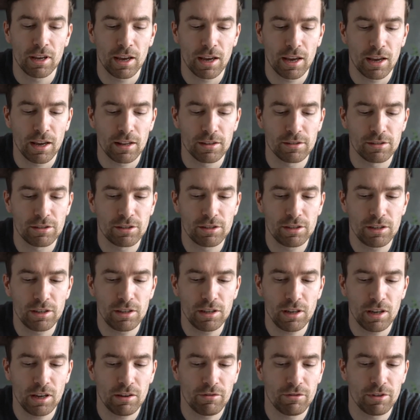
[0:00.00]
and
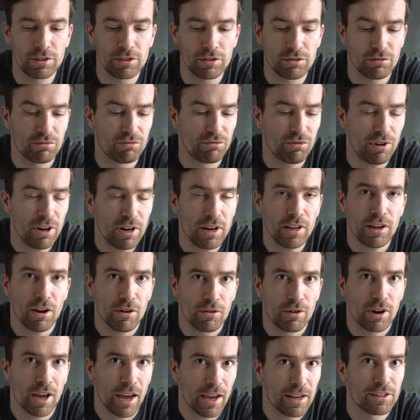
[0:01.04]
see if it's really
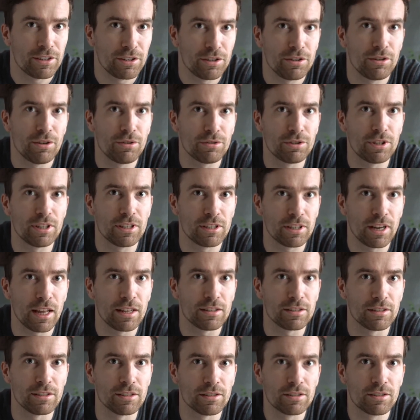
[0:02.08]
okay to use these
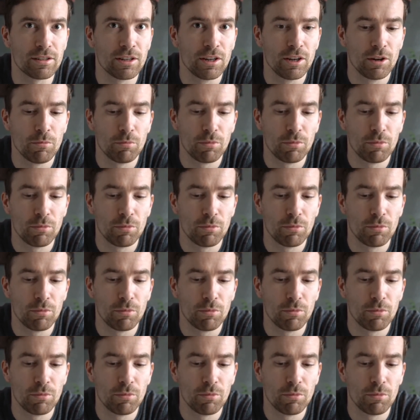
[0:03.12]
lenses.